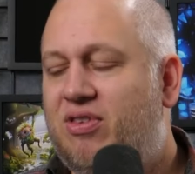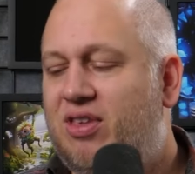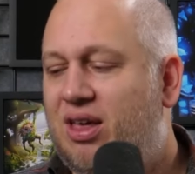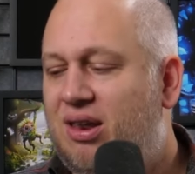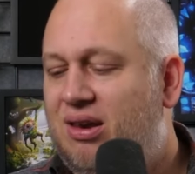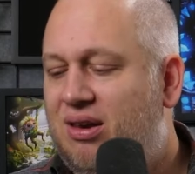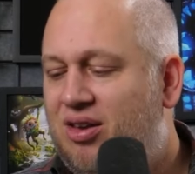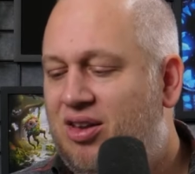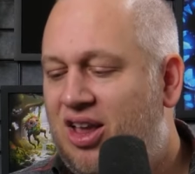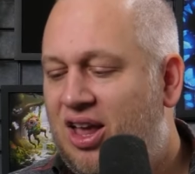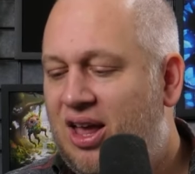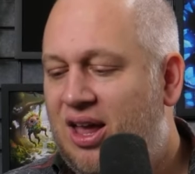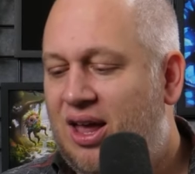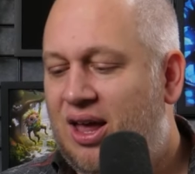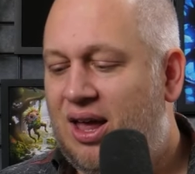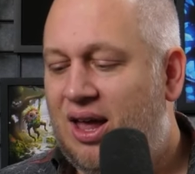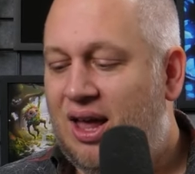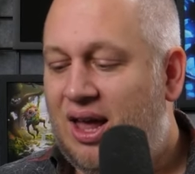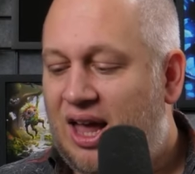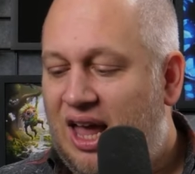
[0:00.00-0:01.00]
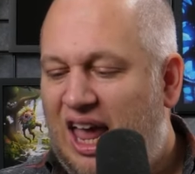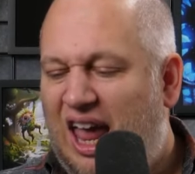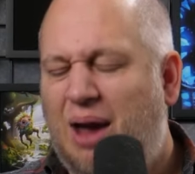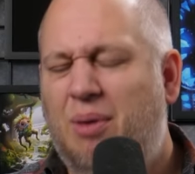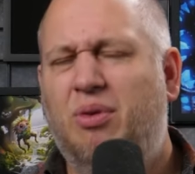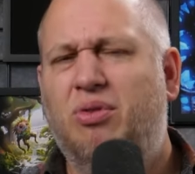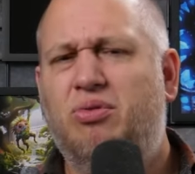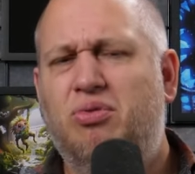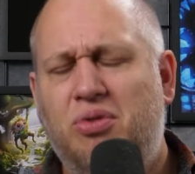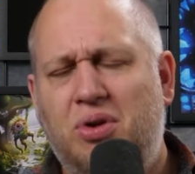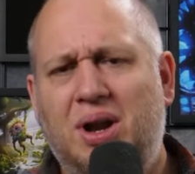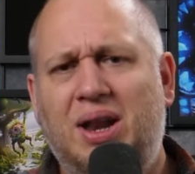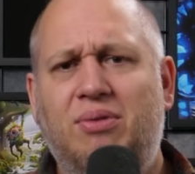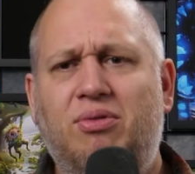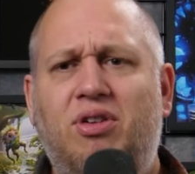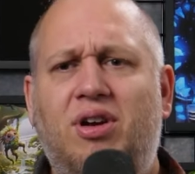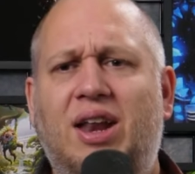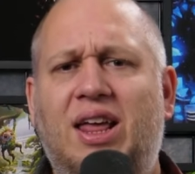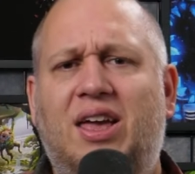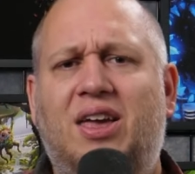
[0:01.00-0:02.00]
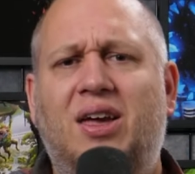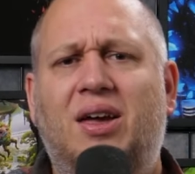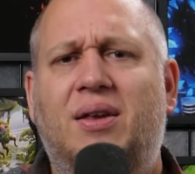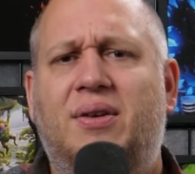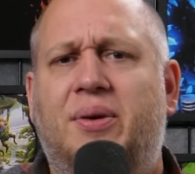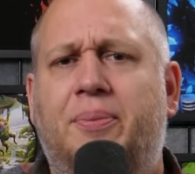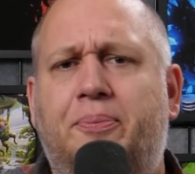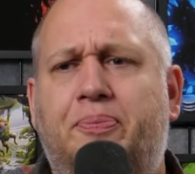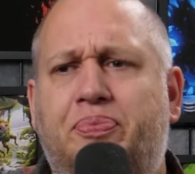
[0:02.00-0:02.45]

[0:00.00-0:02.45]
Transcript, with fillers: And it was really, really good.